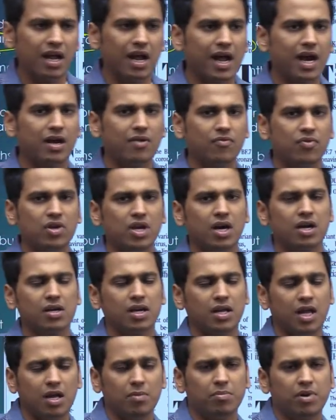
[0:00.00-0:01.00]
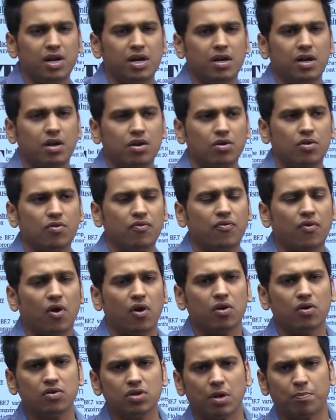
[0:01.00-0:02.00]
and we are able to
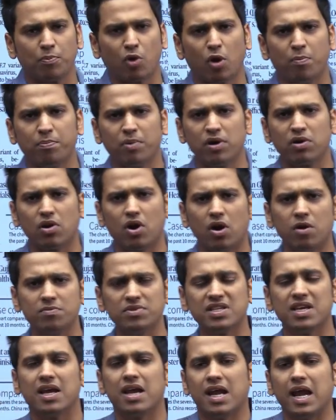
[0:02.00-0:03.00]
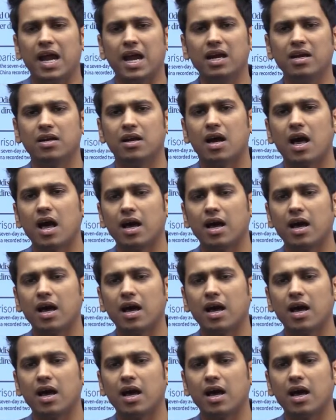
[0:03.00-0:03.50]
follow the proper norms and